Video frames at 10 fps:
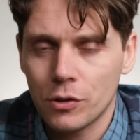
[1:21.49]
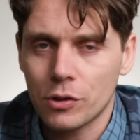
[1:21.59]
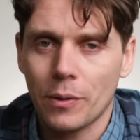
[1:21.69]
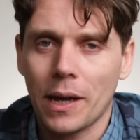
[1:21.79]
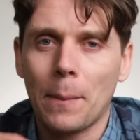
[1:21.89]

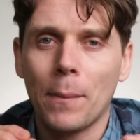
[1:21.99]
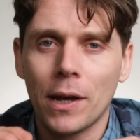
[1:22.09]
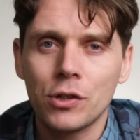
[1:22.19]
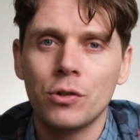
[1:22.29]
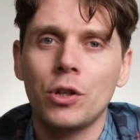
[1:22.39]
So
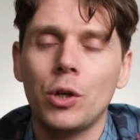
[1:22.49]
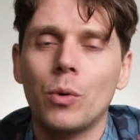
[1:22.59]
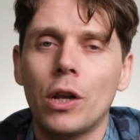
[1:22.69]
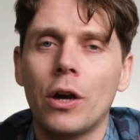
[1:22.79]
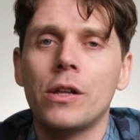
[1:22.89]
imagine you
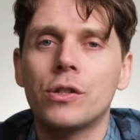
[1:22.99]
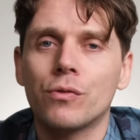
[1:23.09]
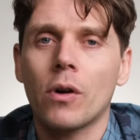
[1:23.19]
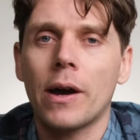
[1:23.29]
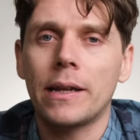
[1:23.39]
are learning
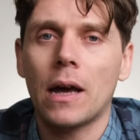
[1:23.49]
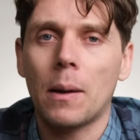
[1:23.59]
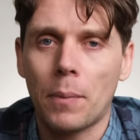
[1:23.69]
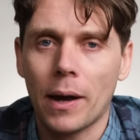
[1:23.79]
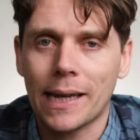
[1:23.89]
to ride
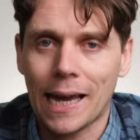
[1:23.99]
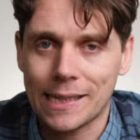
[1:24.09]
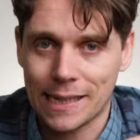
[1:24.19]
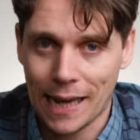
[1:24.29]
a bike as an